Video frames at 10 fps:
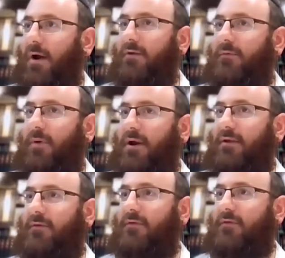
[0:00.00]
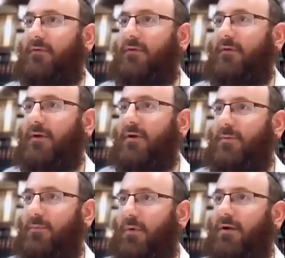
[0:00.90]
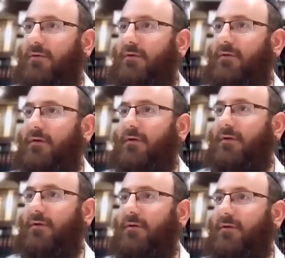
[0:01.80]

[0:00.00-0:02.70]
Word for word: Right, but it's of right. molecules.